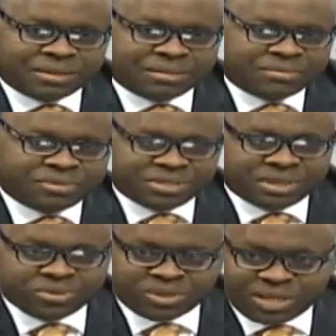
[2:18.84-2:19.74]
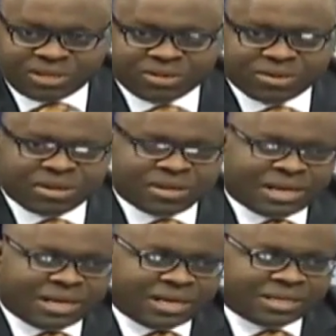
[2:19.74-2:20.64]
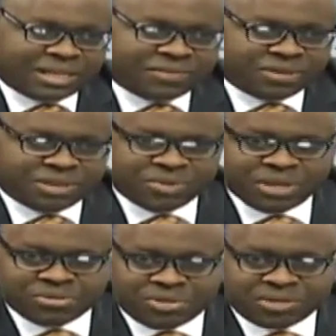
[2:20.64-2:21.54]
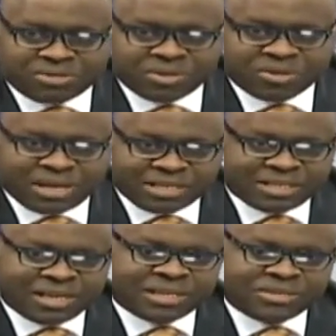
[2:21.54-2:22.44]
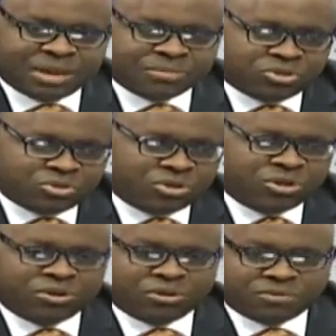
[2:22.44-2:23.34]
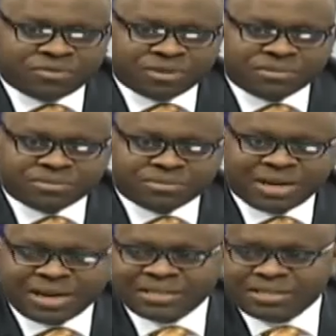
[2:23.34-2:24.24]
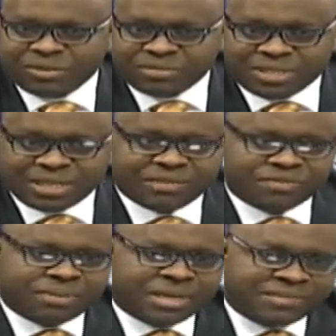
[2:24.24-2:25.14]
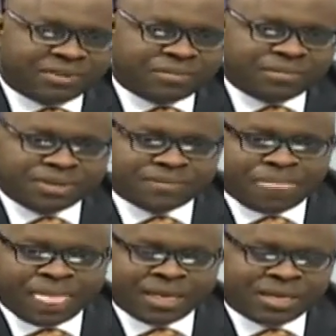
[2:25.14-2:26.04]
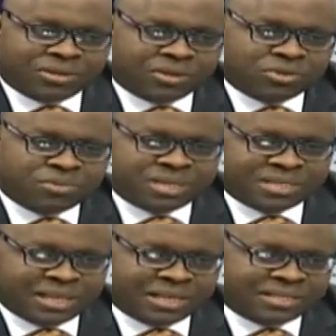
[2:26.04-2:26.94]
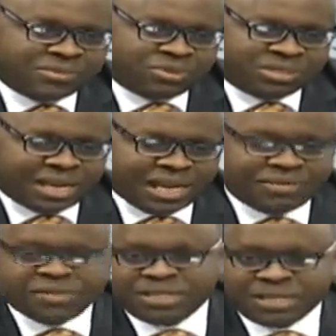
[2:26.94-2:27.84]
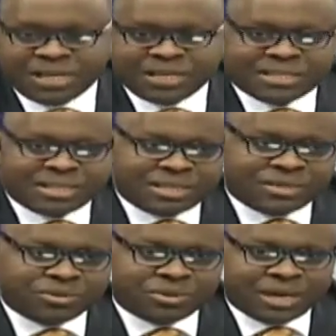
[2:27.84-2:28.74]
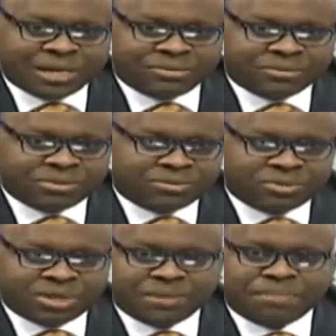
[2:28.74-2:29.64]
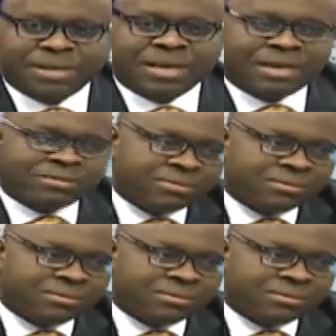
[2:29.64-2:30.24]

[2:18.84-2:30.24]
reasonable tenor and at affordable interest rate to Nigerians, so I'm sure of guaranteed offtake for my development. It also means that once I have offtakers, you know, I could quickly pay down